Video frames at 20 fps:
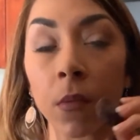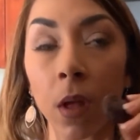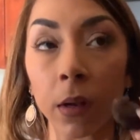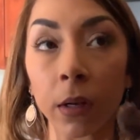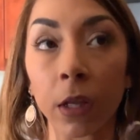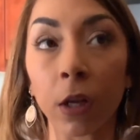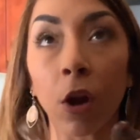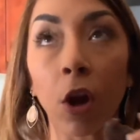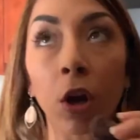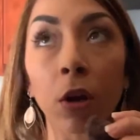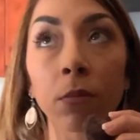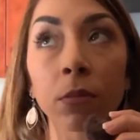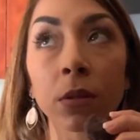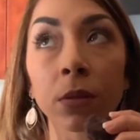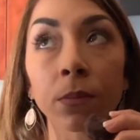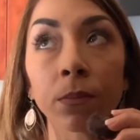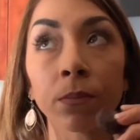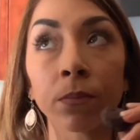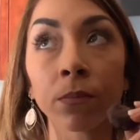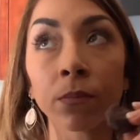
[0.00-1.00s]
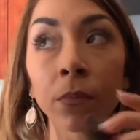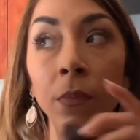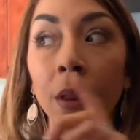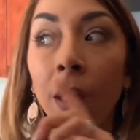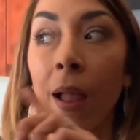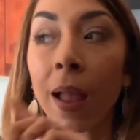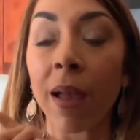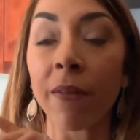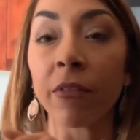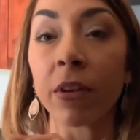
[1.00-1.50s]
I mean carbs.
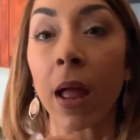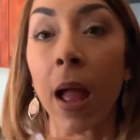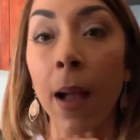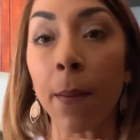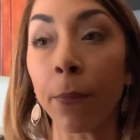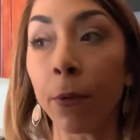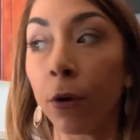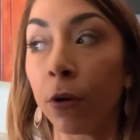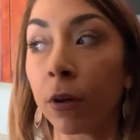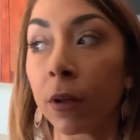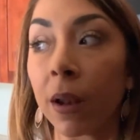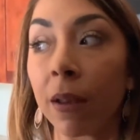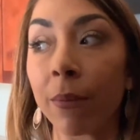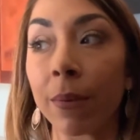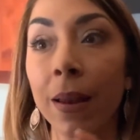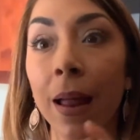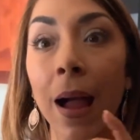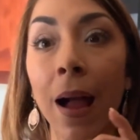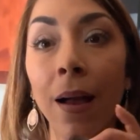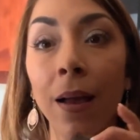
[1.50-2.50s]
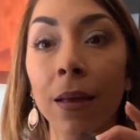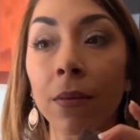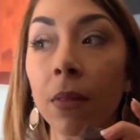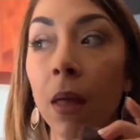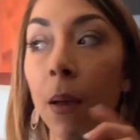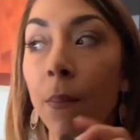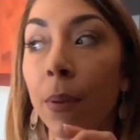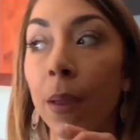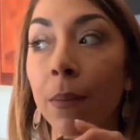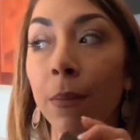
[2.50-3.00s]
I have an apple and I've been eyeing
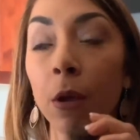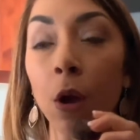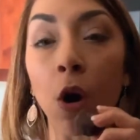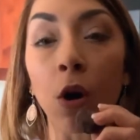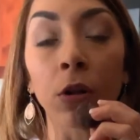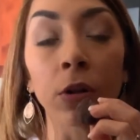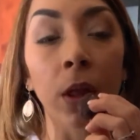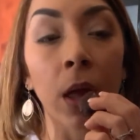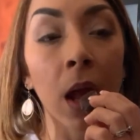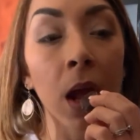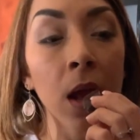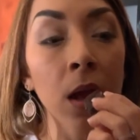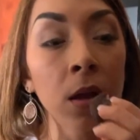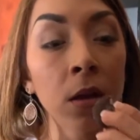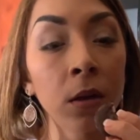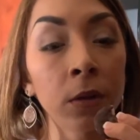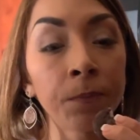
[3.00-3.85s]
that baby all day.